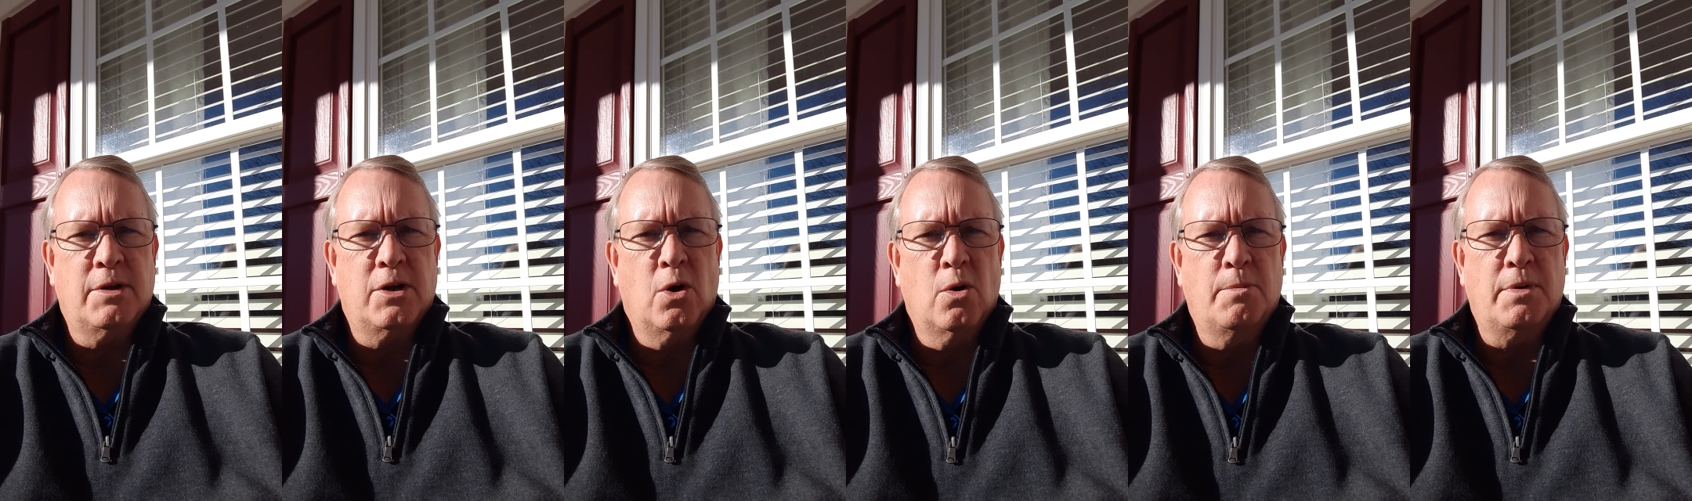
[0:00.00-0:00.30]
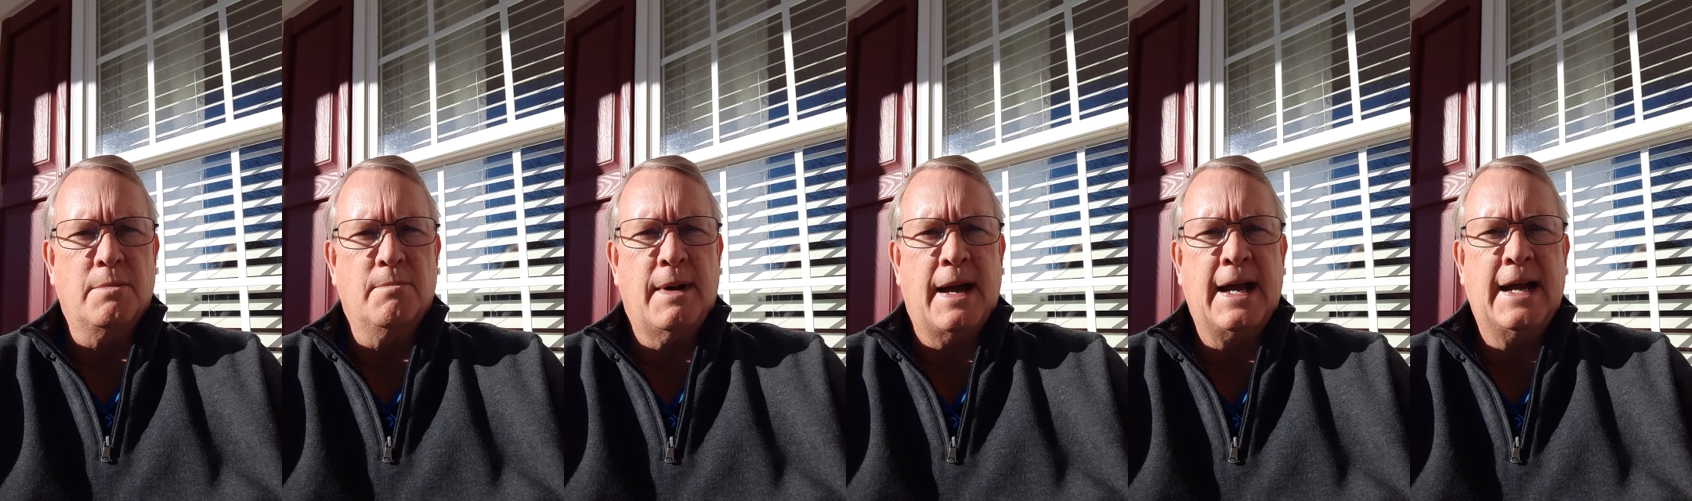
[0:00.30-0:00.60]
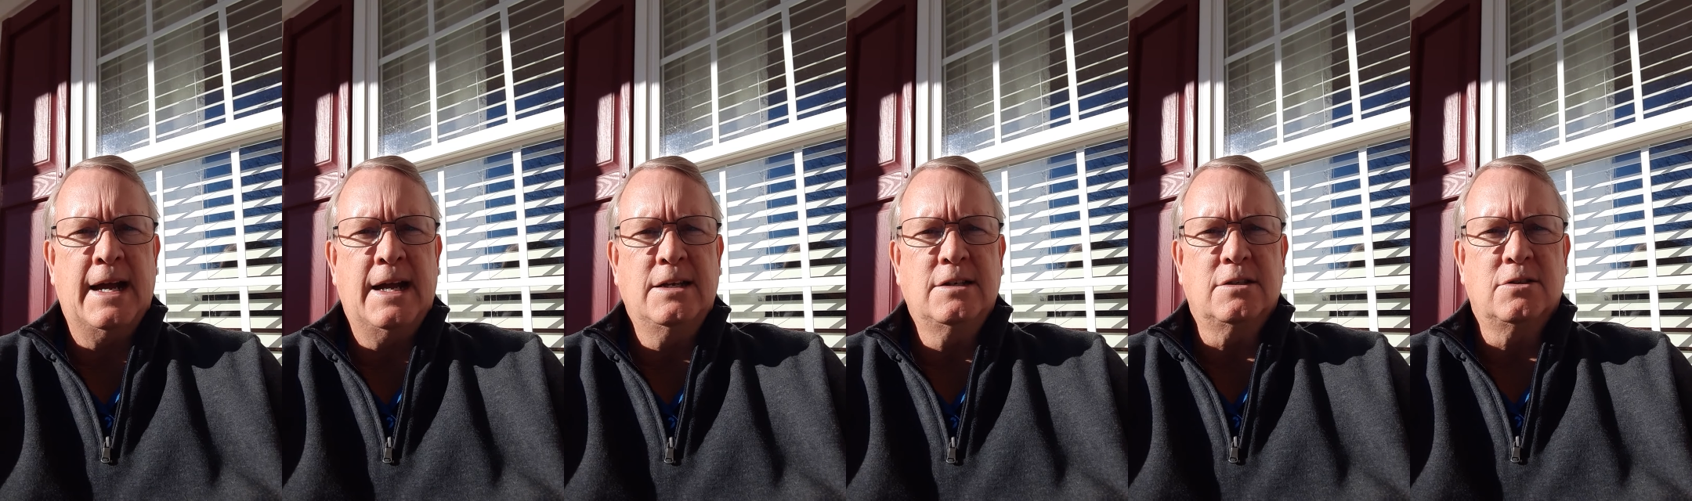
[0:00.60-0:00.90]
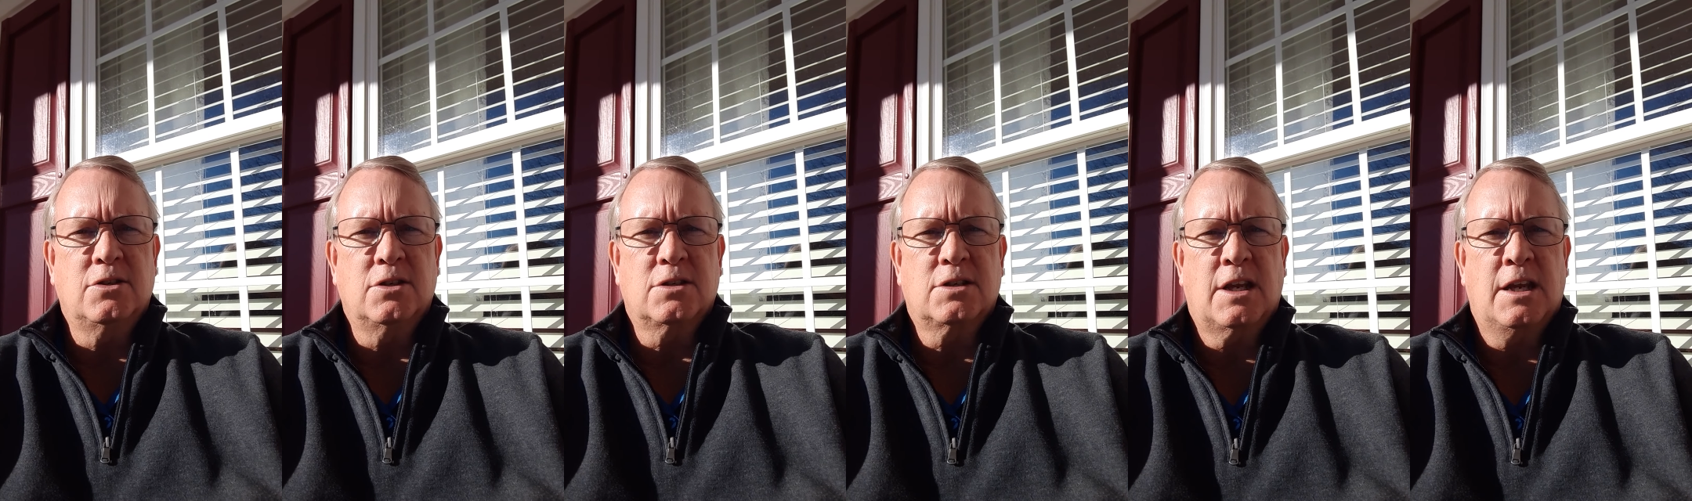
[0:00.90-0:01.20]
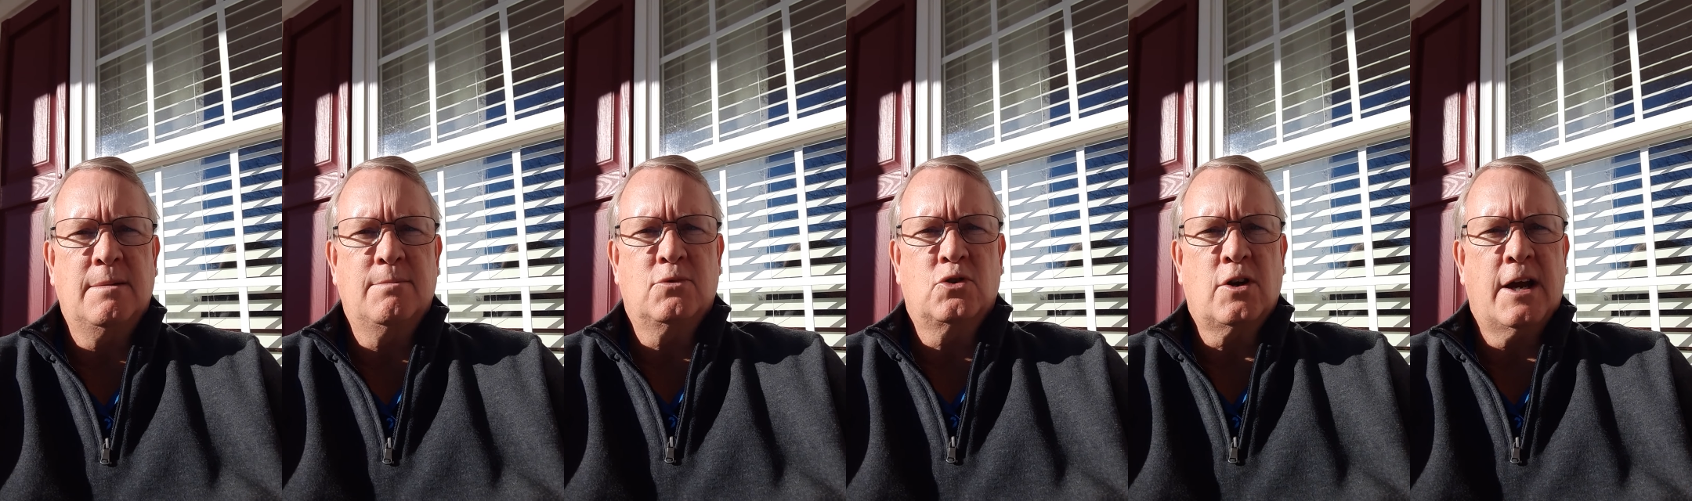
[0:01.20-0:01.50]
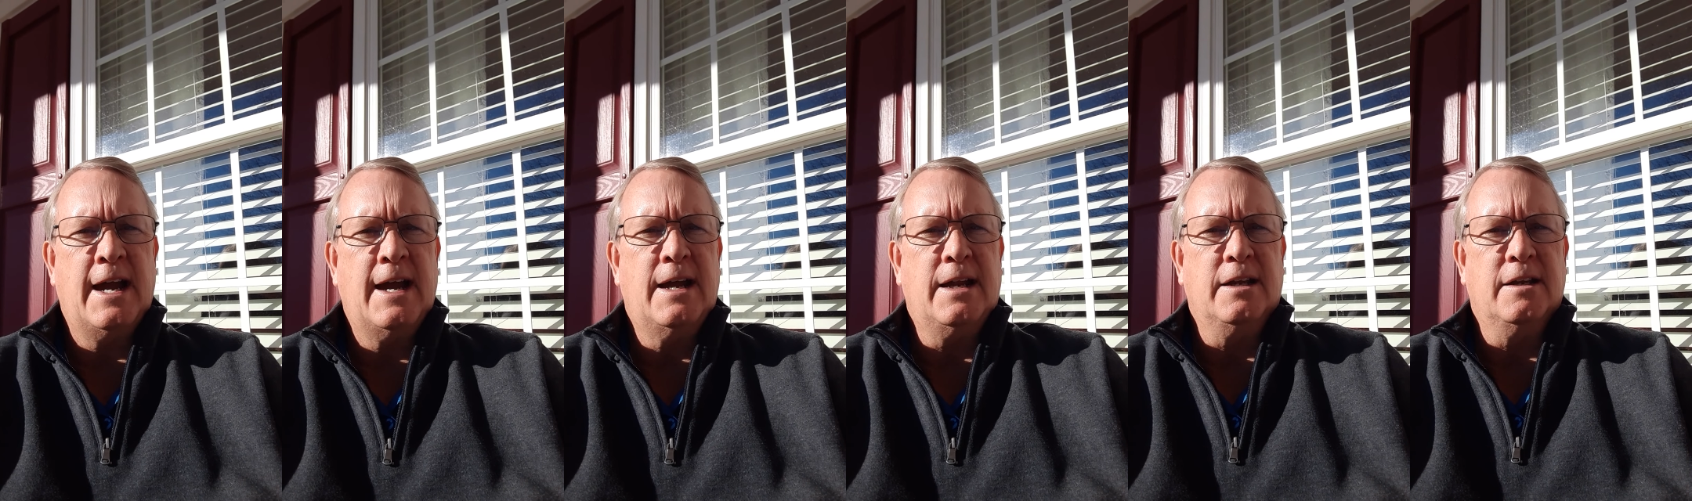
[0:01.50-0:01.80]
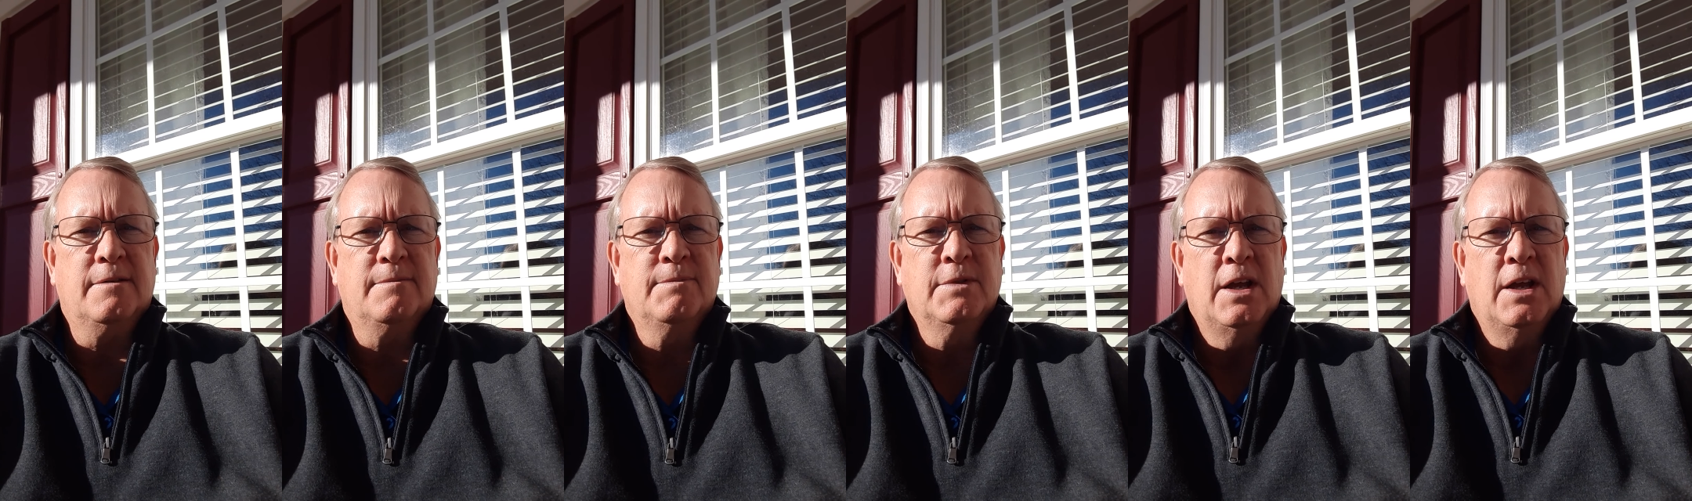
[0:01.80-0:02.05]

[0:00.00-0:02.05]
open mind and just keep trying it.